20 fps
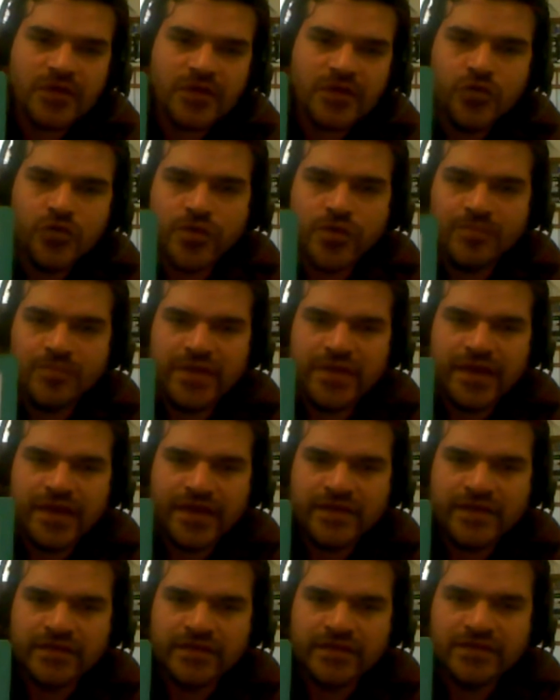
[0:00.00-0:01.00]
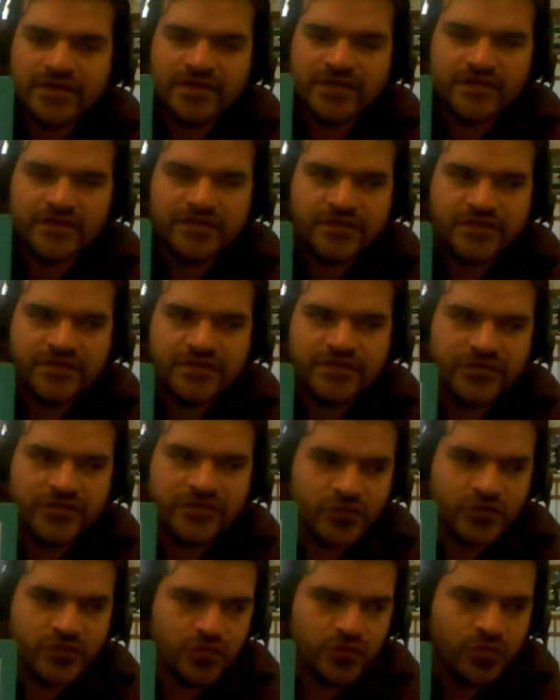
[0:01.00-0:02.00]
you can begin
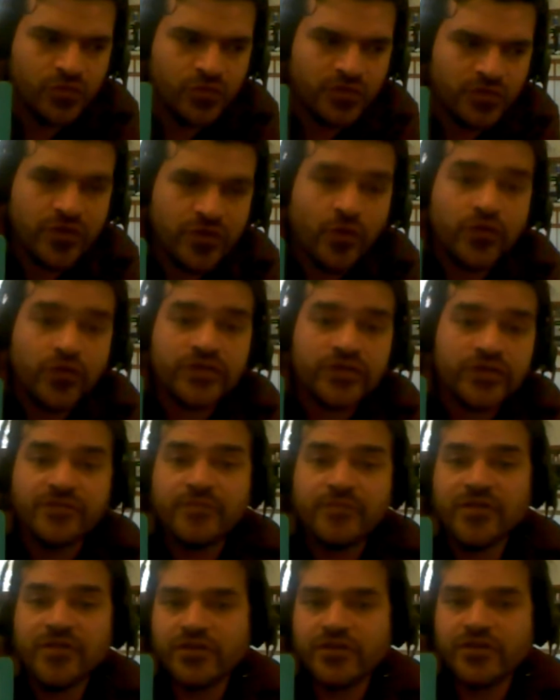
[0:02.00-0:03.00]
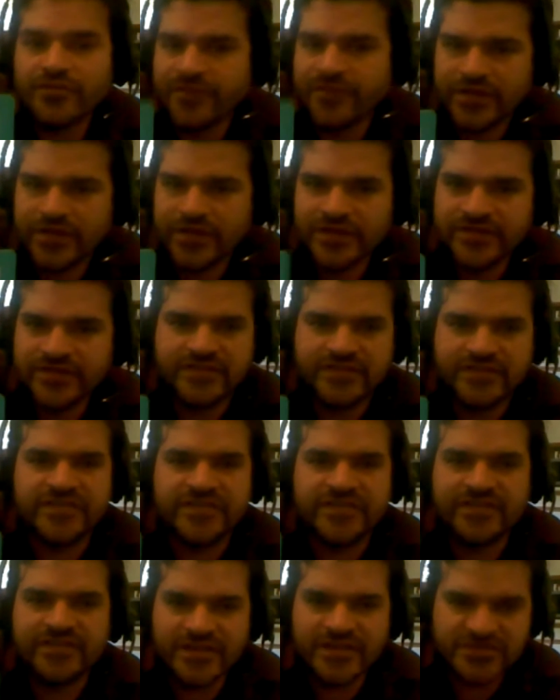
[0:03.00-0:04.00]
to notice familiar feelings and
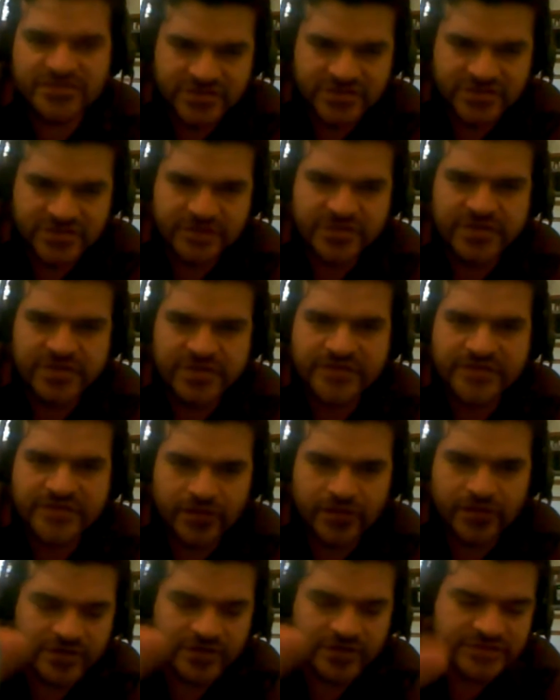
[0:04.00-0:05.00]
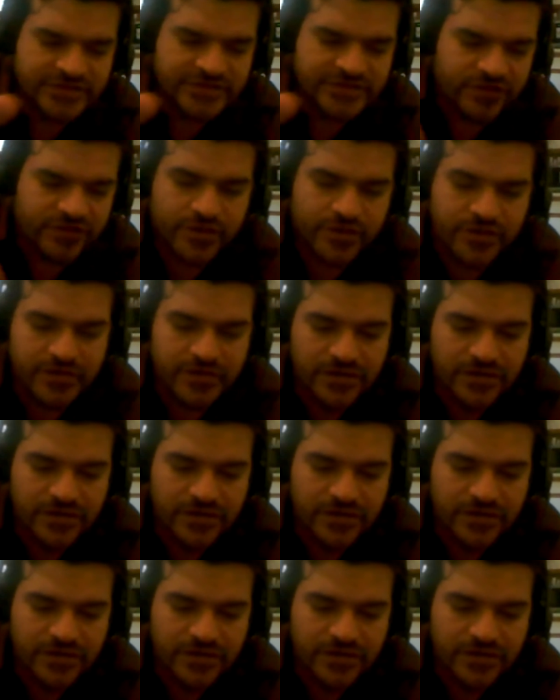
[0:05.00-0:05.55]
sensations, etc., etc.